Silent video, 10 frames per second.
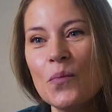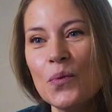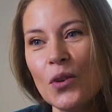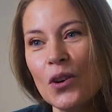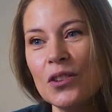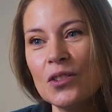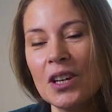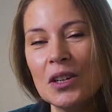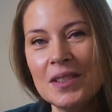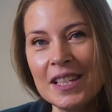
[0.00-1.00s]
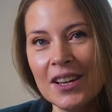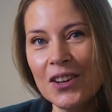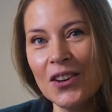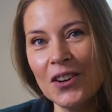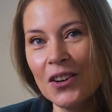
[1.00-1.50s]
pour se réunir
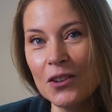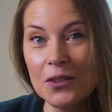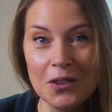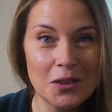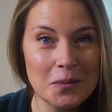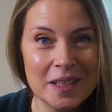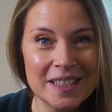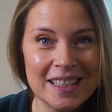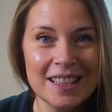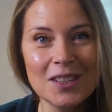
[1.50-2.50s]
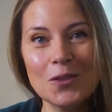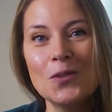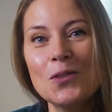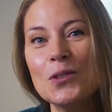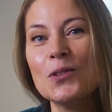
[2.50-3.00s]
le midi
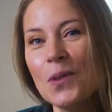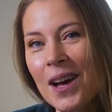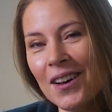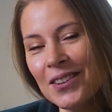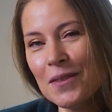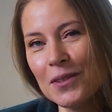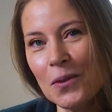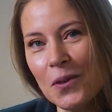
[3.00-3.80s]
ou le soir en after